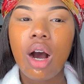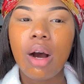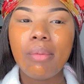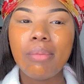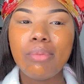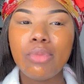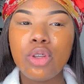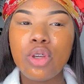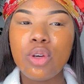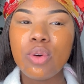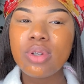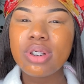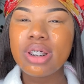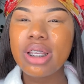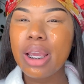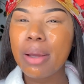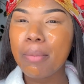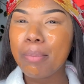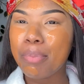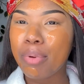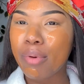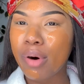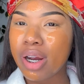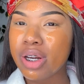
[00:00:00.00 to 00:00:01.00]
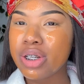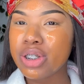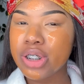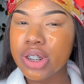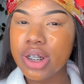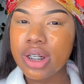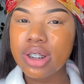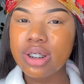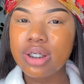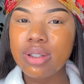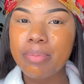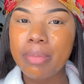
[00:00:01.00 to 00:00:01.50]
using
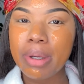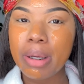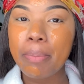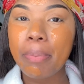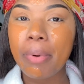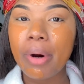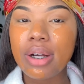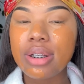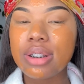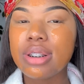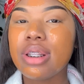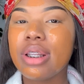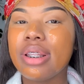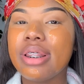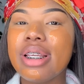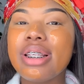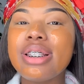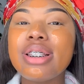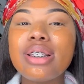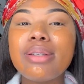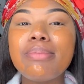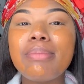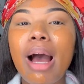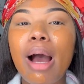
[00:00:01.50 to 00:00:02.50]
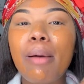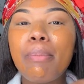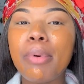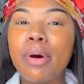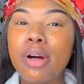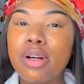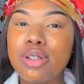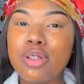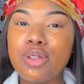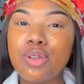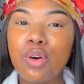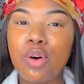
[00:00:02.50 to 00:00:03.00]
brushes, me personally, this is my
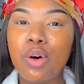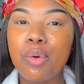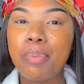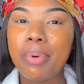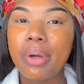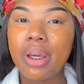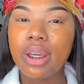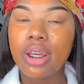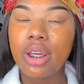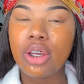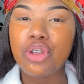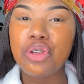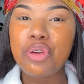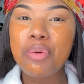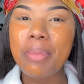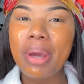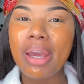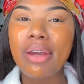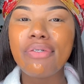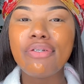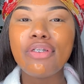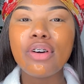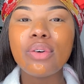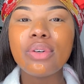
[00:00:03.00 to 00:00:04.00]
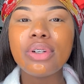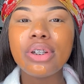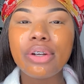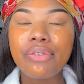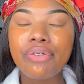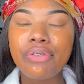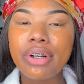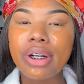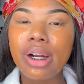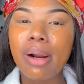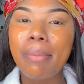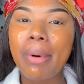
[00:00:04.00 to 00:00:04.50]
personal opinion, you may feel
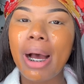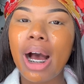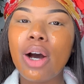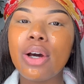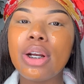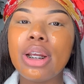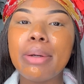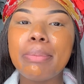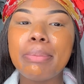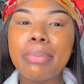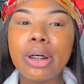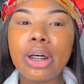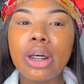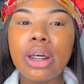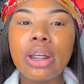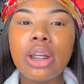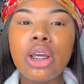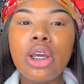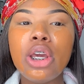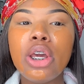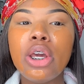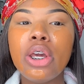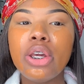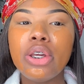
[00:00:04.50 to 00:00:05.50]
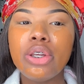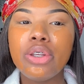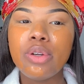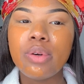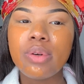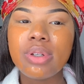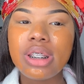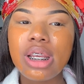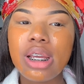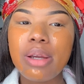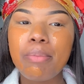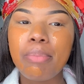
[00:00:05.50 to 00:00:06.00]
different about it, but
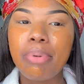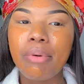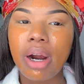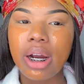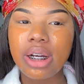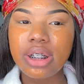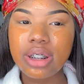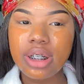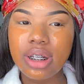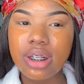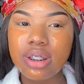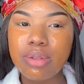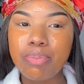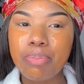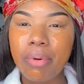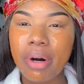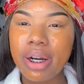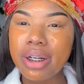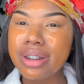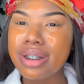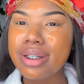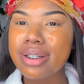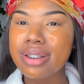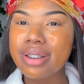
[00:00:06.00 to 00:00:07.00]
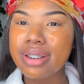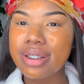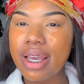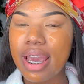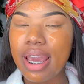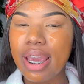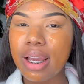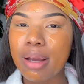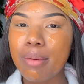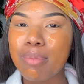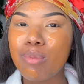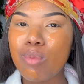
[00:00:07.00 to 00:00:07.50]
using brushes
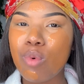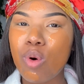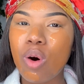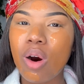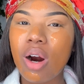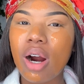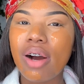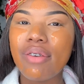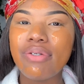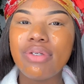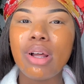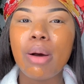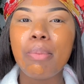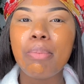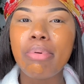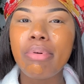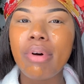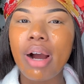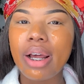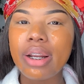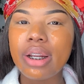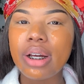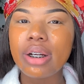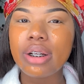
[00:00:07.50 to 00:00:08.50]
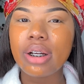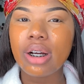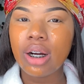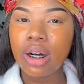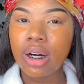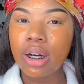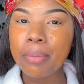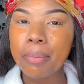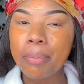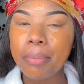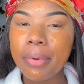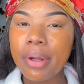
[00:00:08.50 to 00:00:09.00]
take more of the product
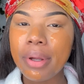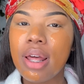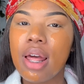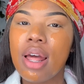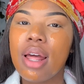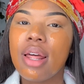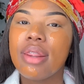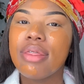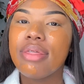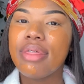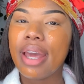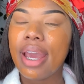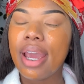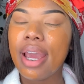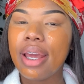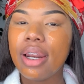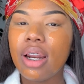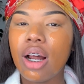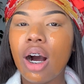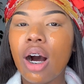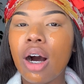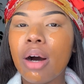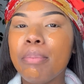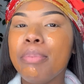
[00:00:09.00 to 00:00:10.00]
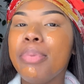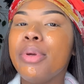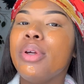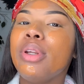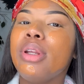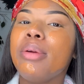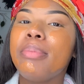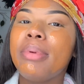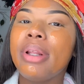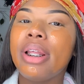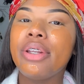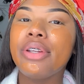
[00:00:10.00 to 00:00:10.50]
up than a
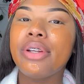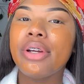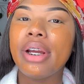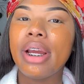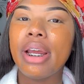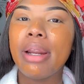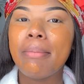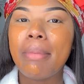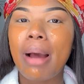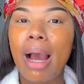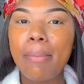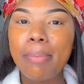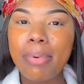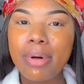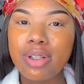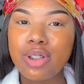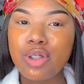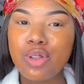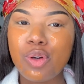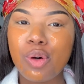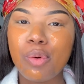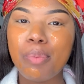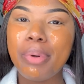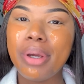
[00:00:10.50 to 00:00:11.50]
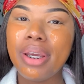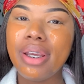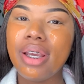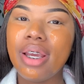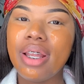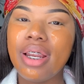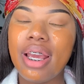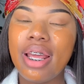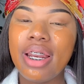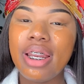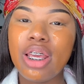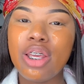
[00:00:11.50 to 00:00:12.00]
beauty blender, in my personal
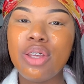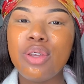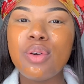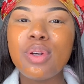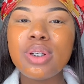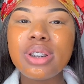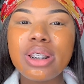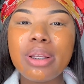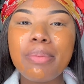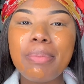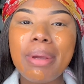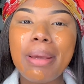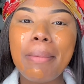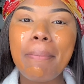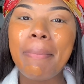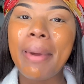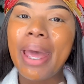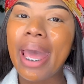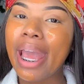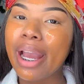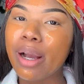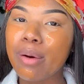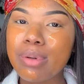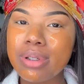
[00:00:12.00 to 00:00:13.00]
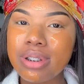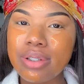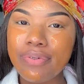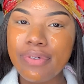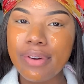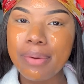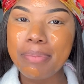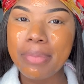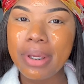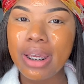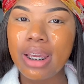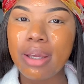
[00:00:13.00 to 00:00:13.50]
opinion. And it used to be backwards
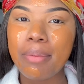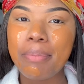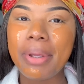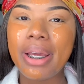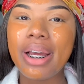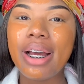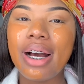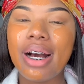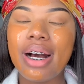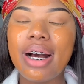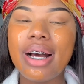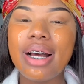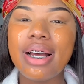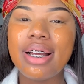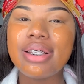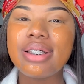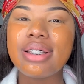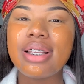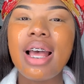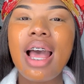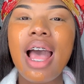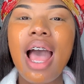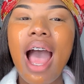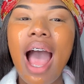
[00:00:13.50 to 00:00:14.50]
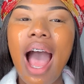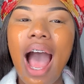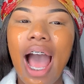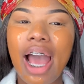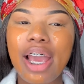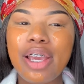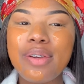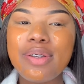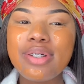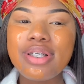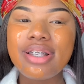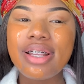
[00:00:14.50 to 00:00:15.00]
for me because I
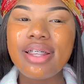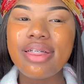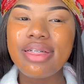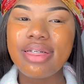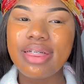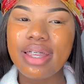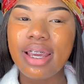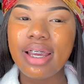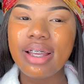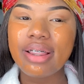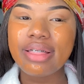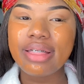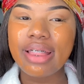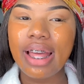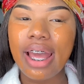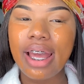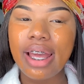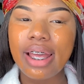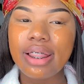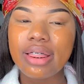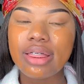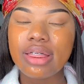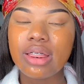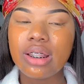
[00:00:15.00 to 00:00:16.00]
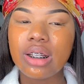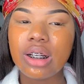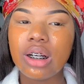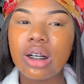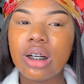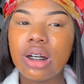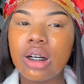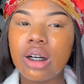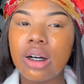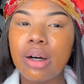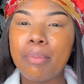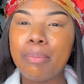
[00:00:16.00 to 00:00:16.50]
used to think that
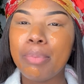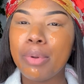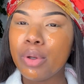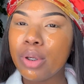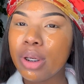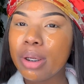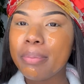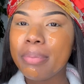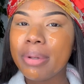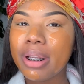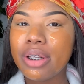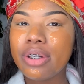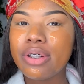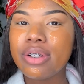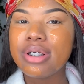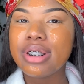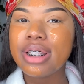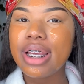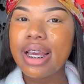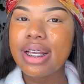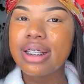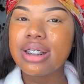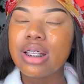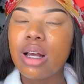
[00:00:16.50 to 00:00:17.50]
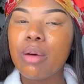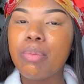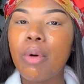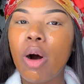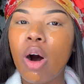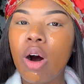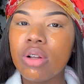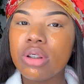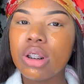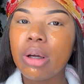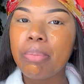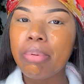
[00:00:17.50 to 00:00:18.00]
the beauty blender takes up
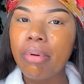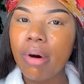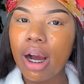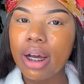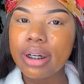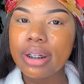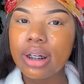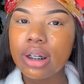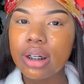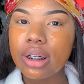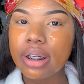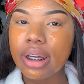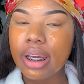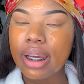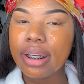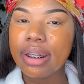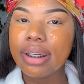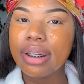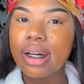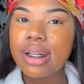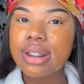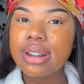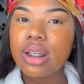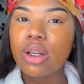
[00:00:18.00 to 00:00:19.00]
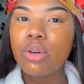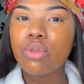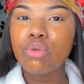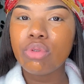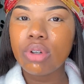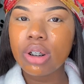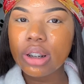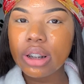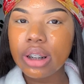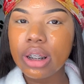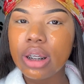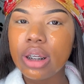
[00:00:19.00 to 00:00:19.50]
all the product and doesn't
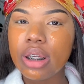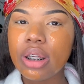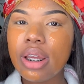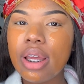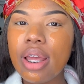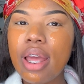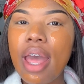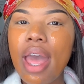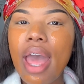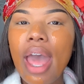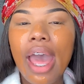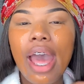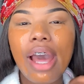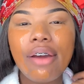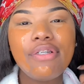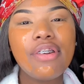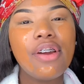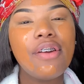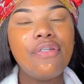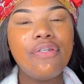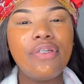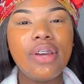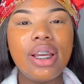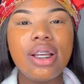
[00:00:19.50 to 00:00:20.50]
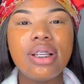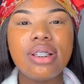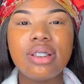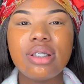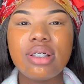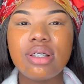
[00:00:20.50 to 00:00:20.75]
really have your face